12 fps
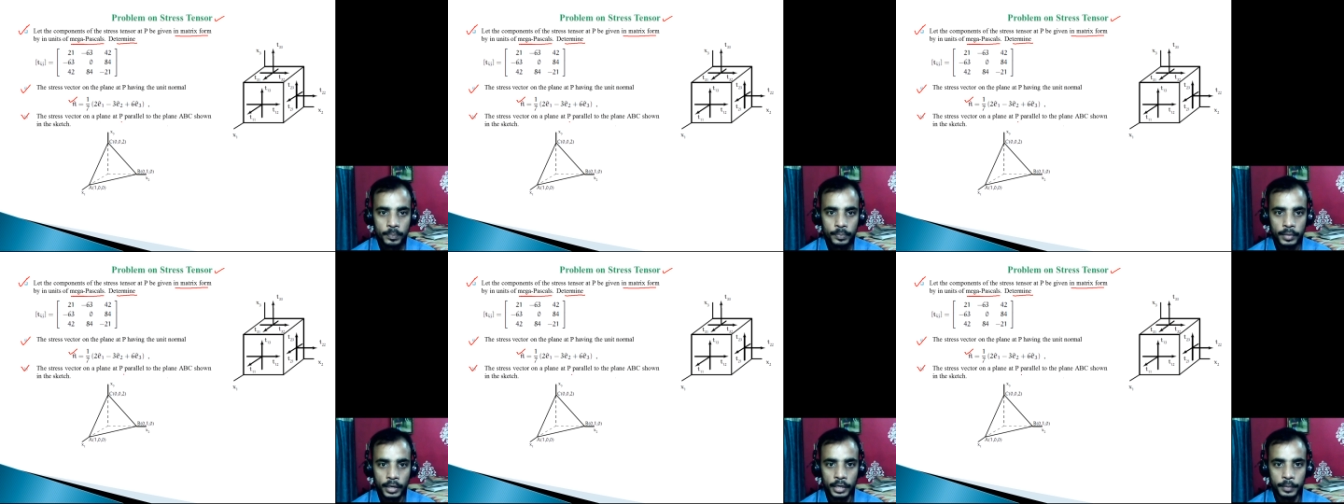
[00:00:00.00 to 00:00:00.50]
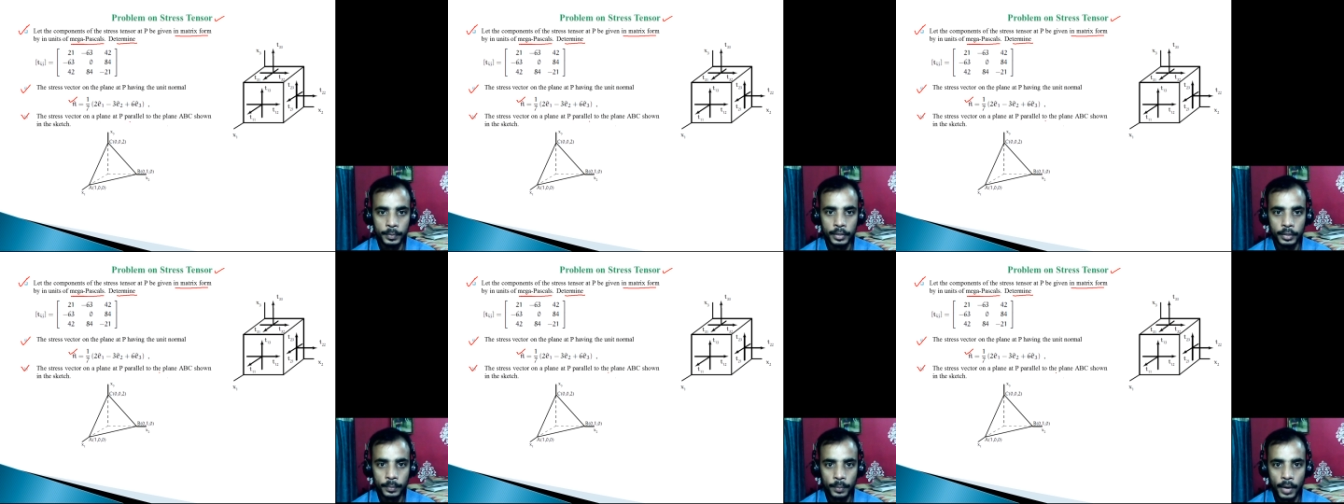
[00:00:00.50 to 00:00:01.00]
at P
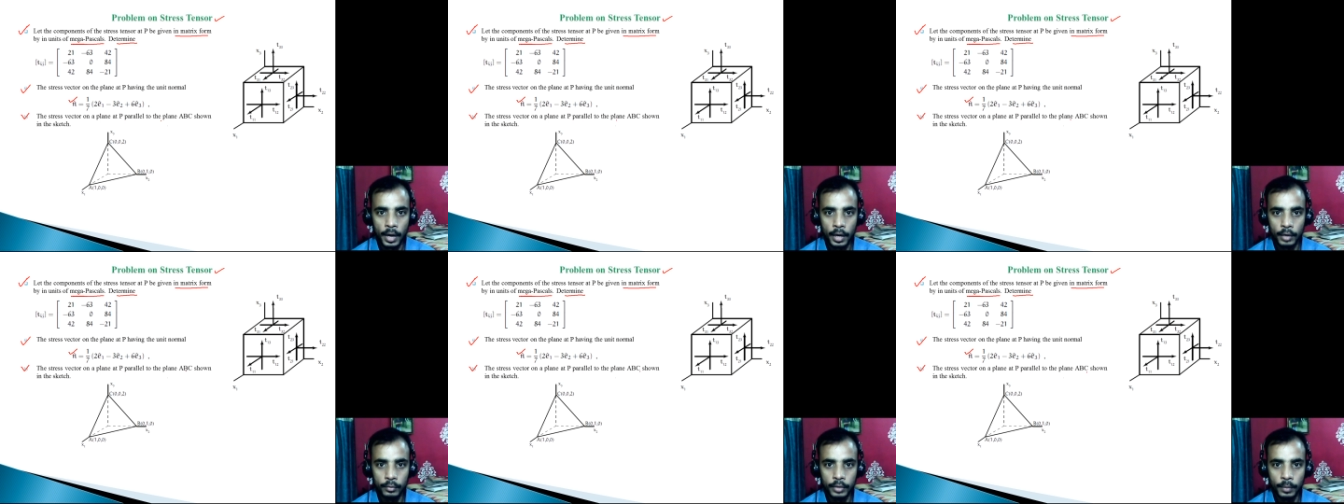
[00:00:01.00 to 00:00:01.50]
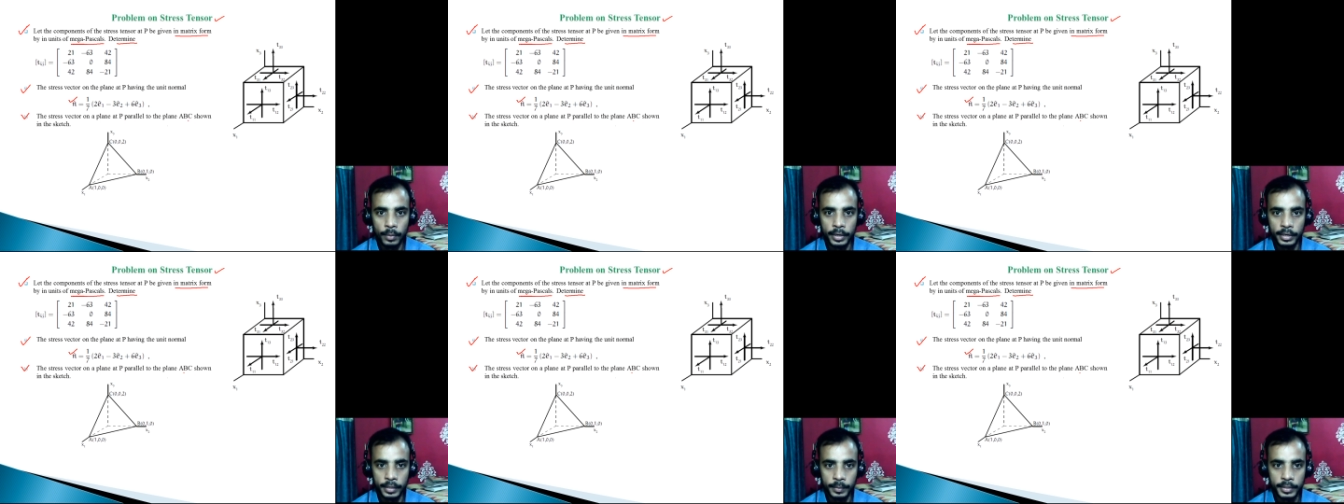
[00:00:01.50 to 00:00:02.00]
parallel to the plane
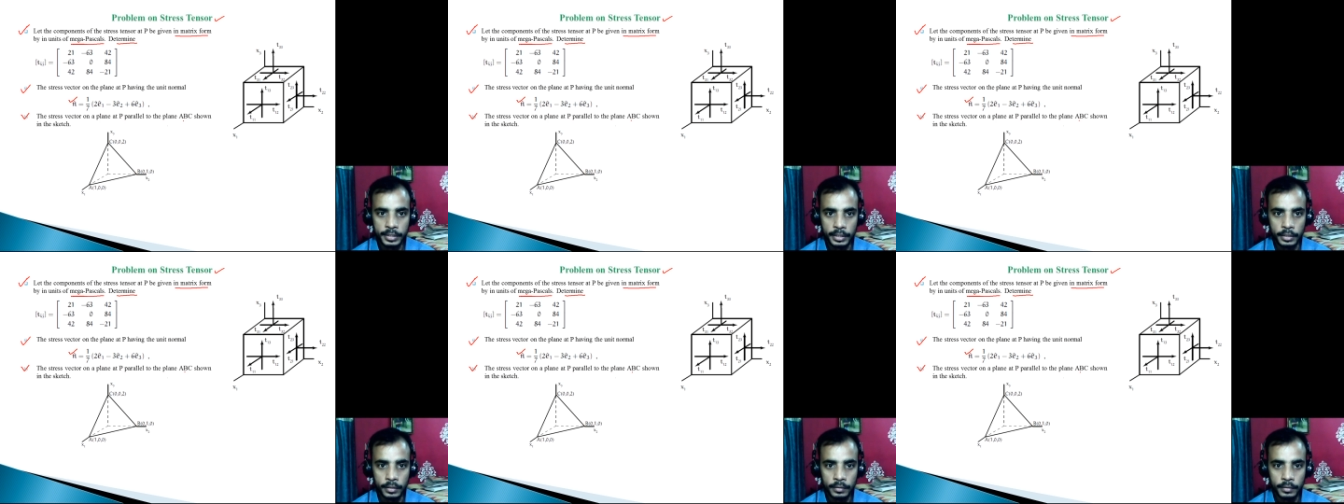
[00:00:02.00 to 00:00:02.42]
ABC.